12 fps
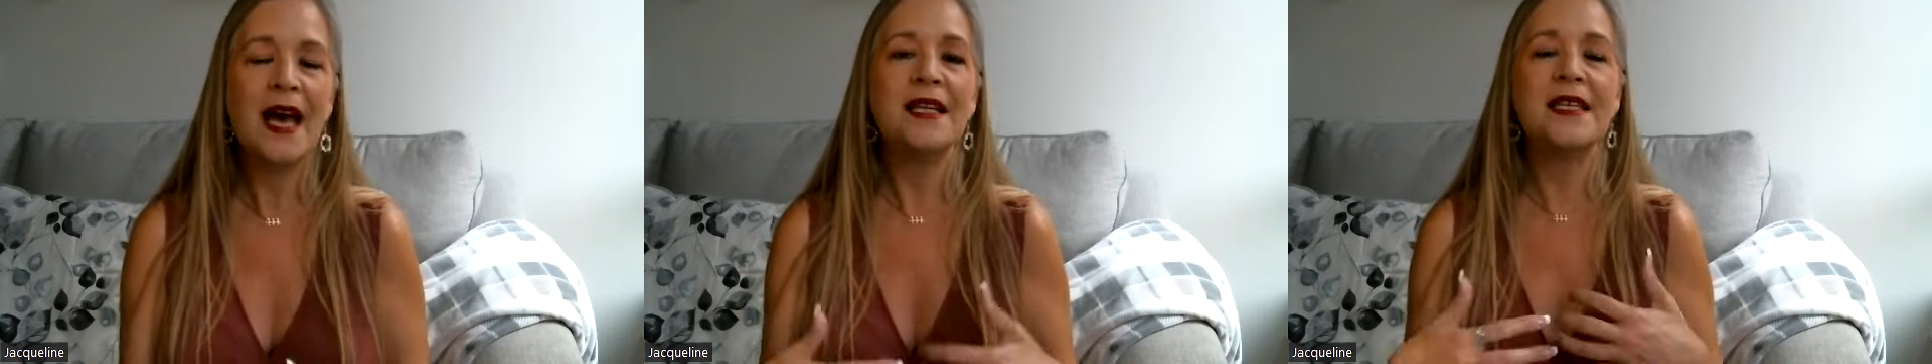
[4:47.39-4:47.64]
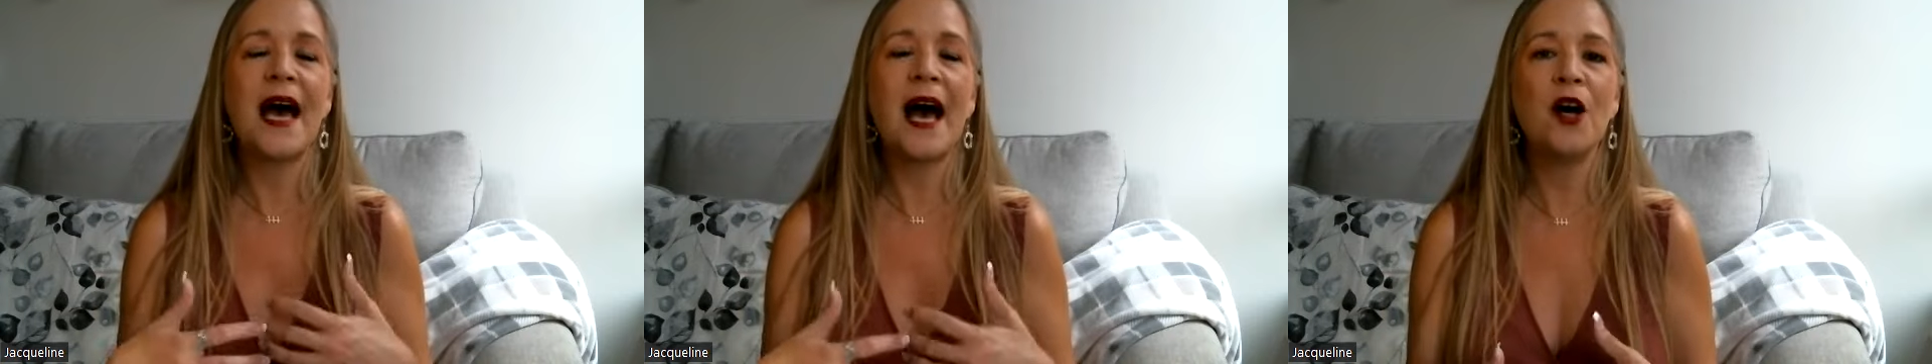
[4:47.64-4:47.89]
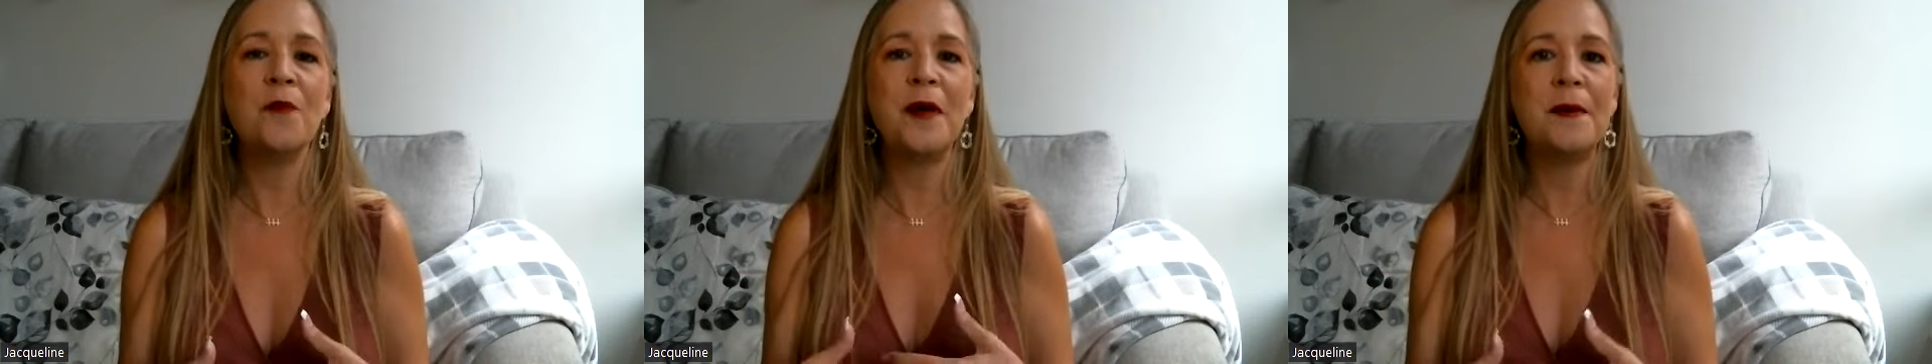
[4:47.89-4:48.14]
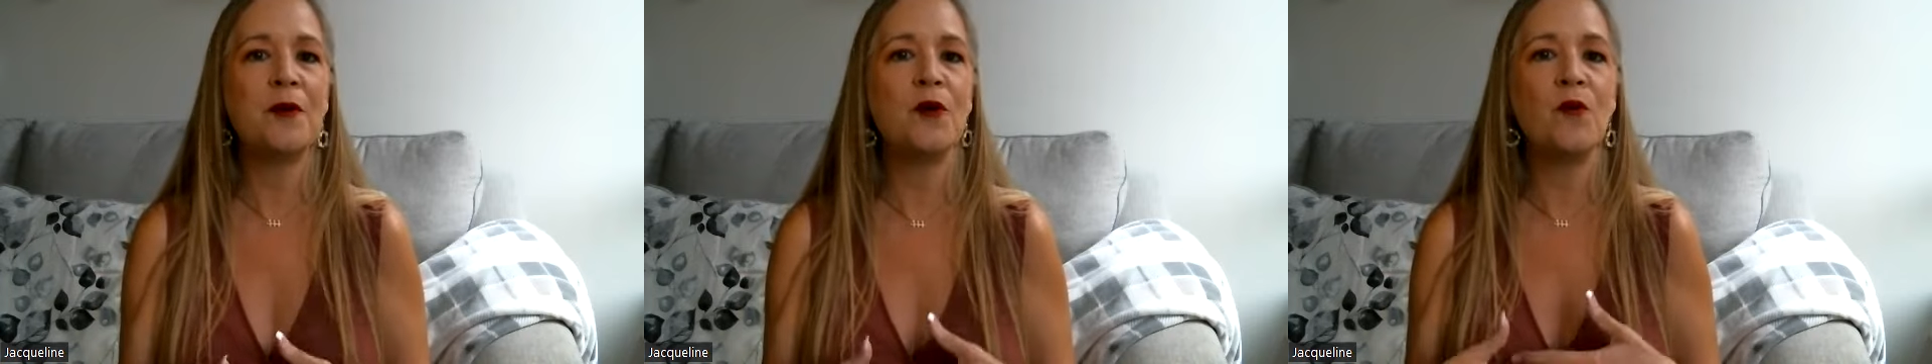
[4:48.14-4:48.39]
Tell
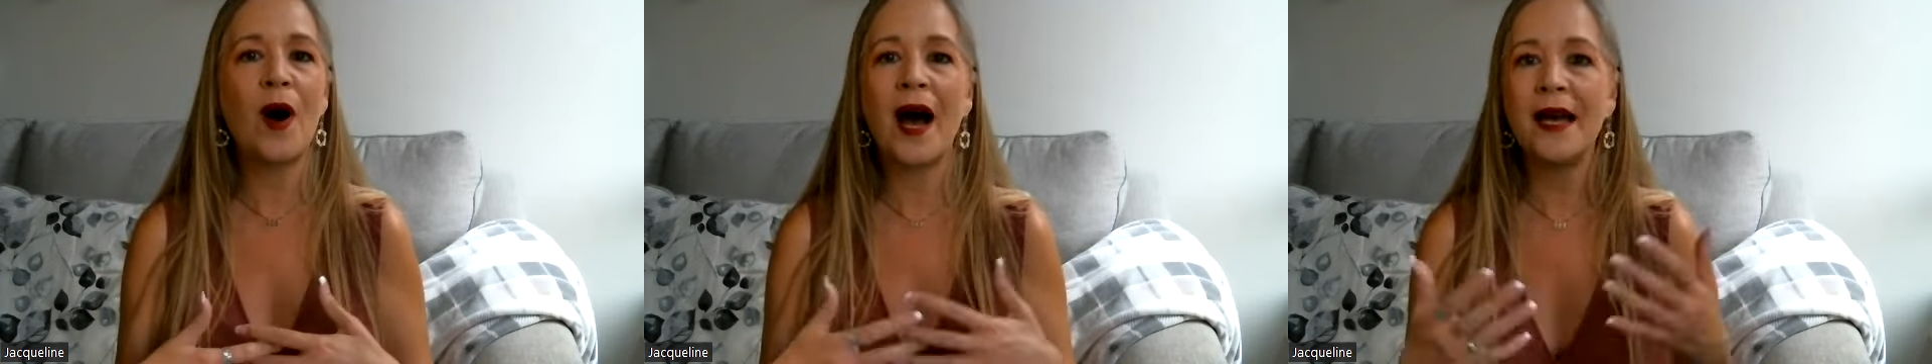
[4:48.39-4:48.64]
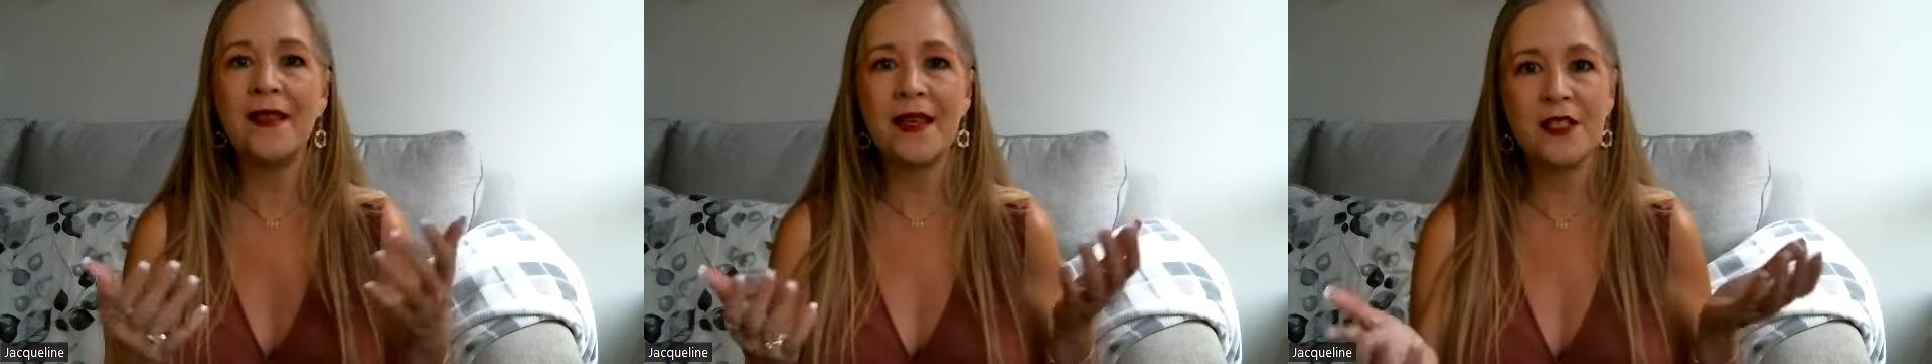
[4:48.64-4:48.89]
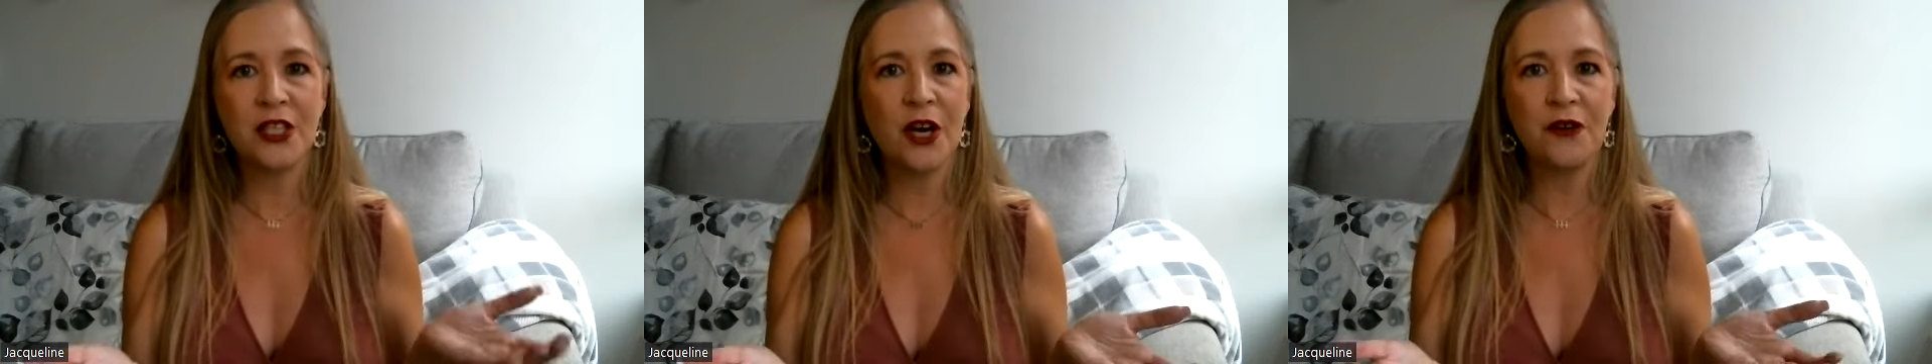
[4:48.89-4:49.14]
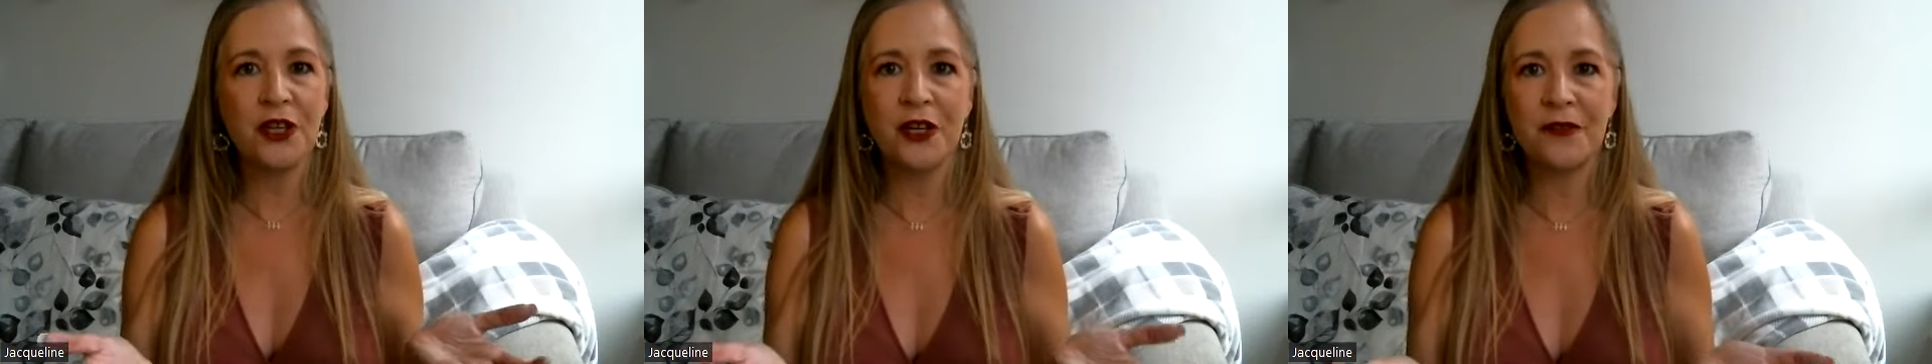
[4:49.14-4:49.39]
people why they should
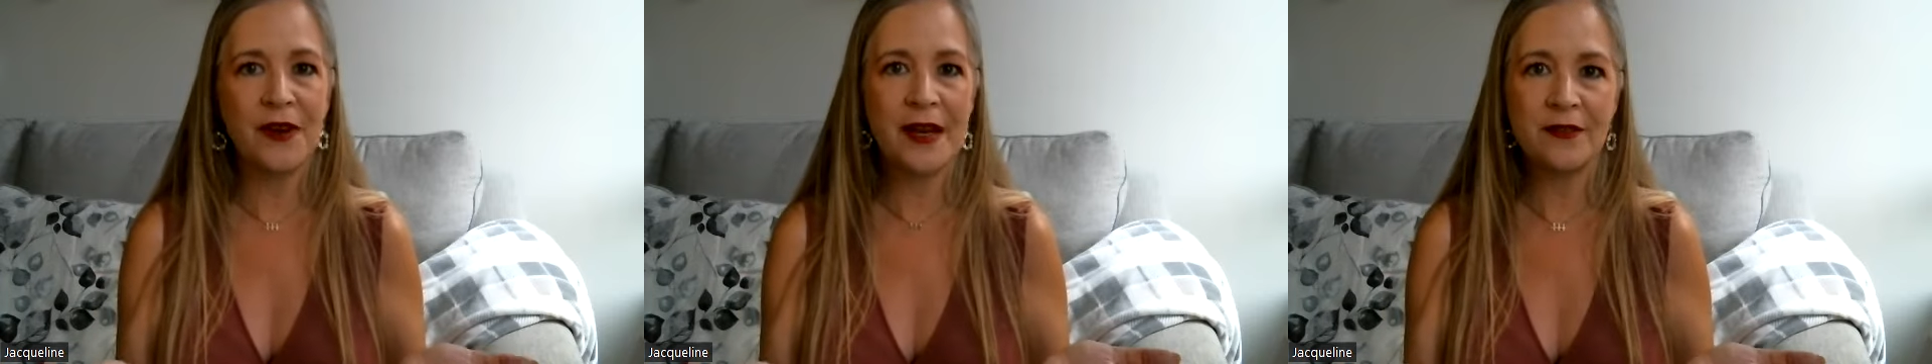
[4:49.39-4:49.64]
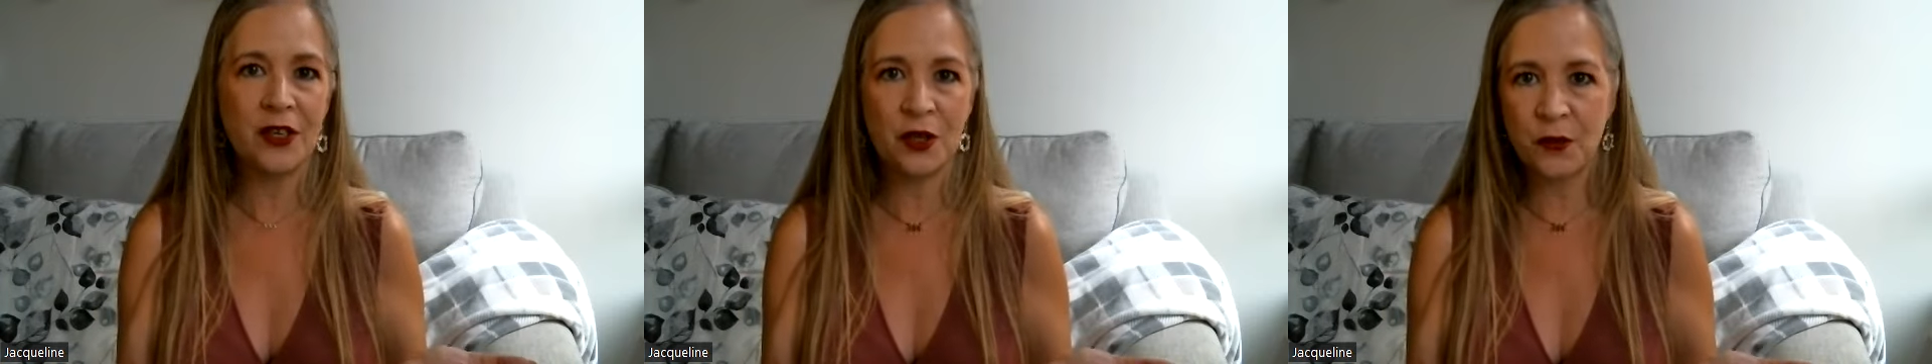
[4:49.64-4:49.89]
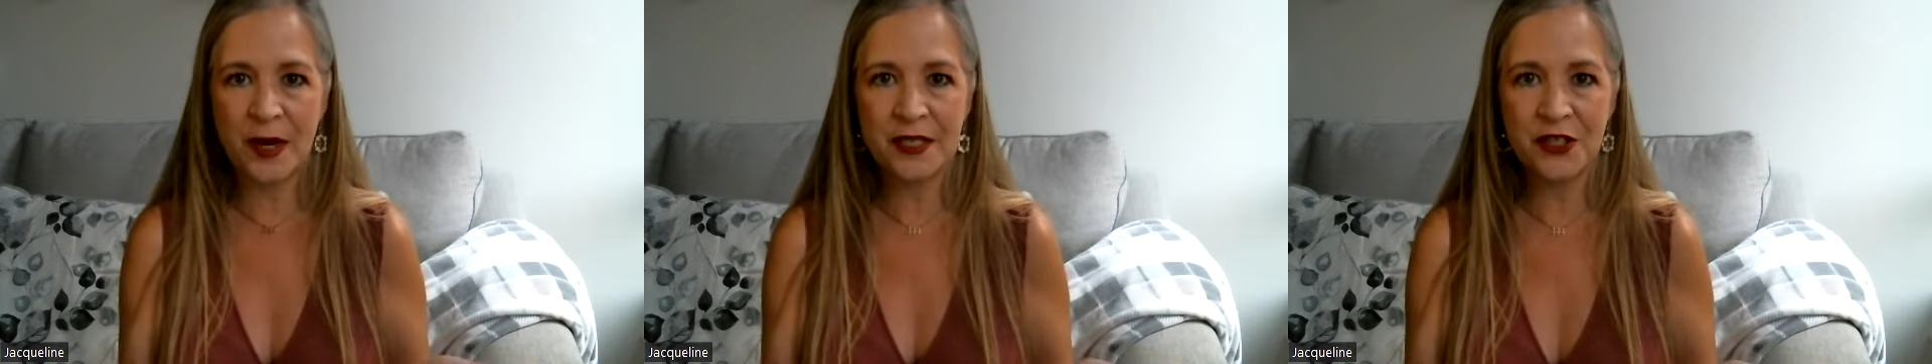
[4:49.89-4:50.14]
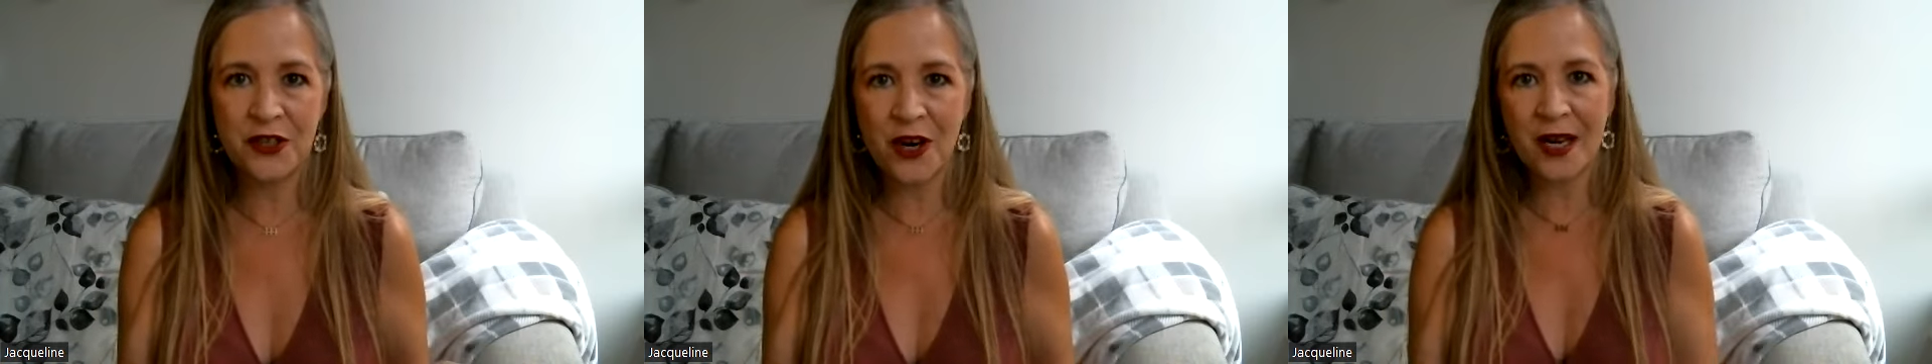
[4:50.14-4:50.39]
go to your favorite
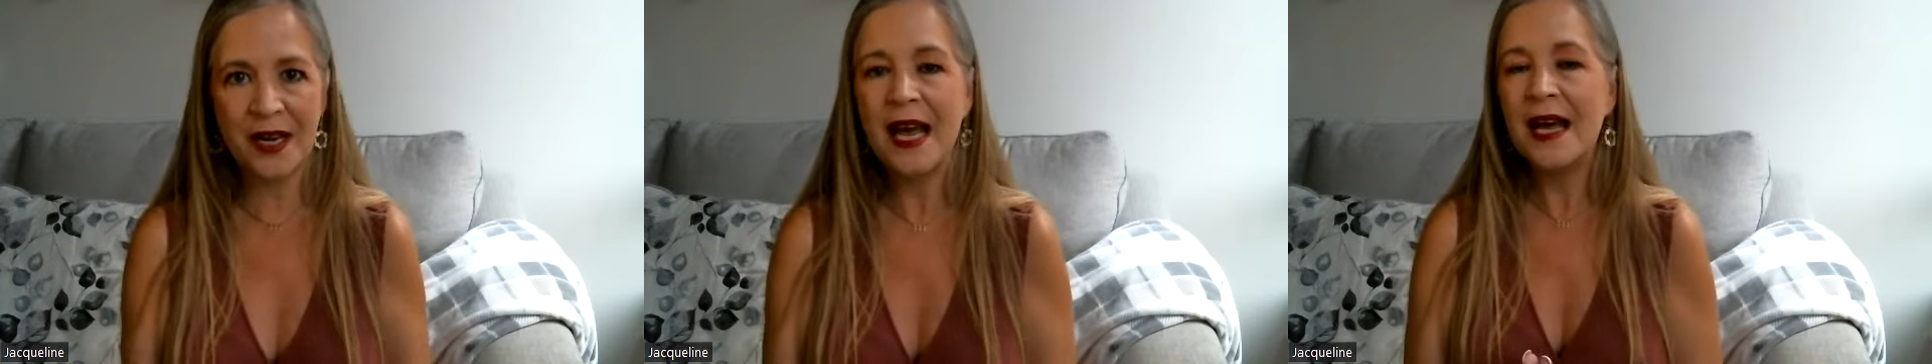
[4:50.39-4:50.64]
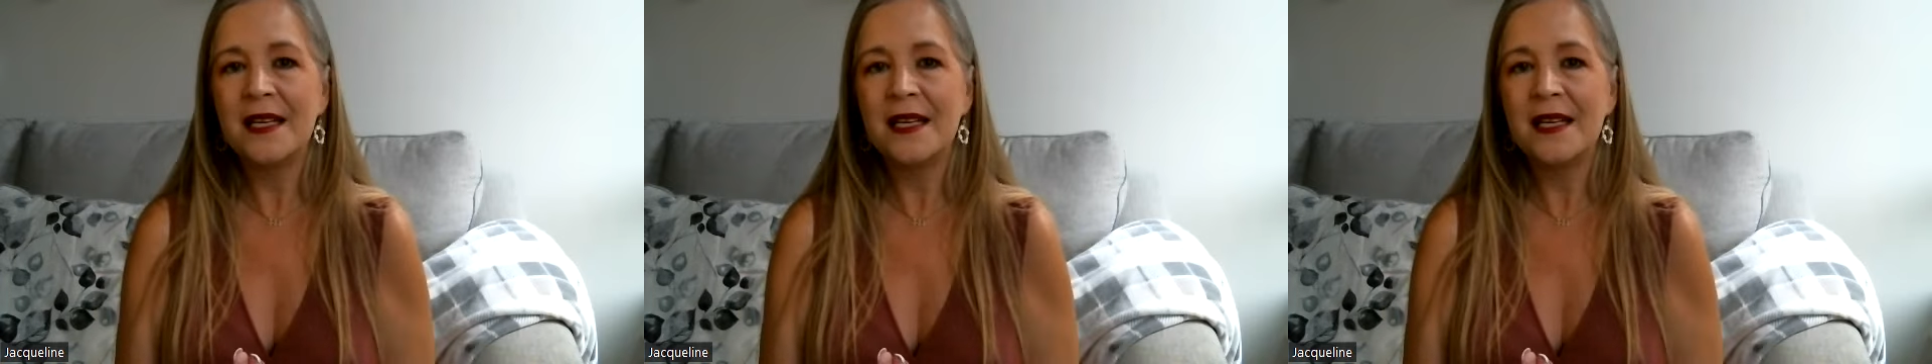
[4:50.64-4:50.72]
restaurant.